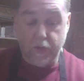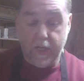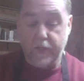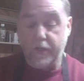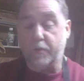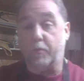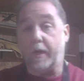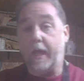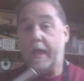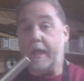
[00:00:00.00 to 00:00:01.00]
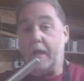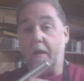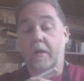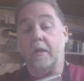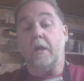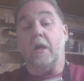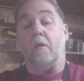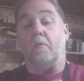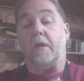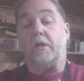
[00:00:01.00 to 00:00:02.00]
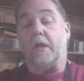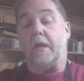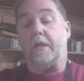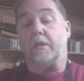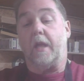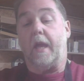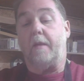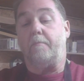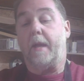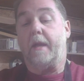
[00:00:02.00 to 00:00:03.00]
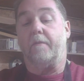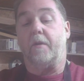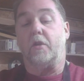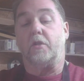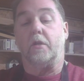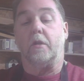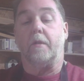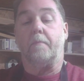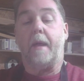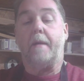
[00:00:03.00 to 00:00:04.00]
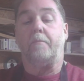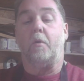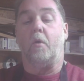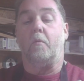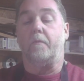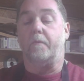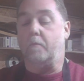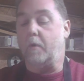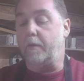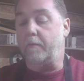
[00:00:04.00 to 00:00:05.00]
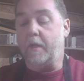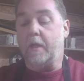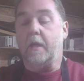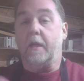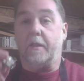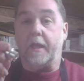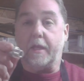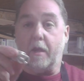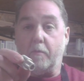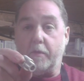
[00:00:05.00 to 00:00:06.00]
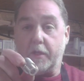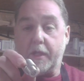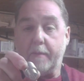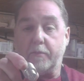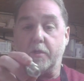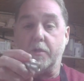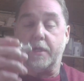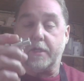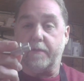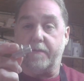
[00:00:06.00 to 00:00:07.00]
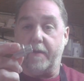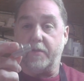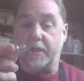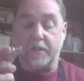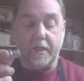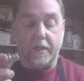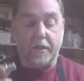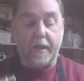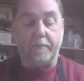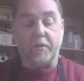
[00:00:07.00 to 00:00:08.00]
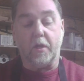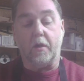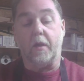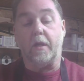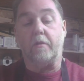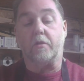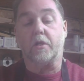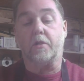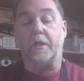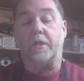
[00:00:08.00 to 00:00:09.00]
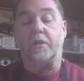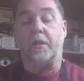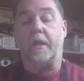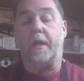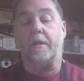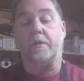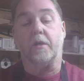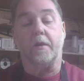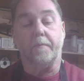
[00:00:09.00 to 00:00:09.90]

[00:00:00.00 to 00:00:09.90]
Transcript: There's this one here, which is a bigger version of the bare paw one. They come with adapters. That's the 5/16 adapter, and you slot it into the end,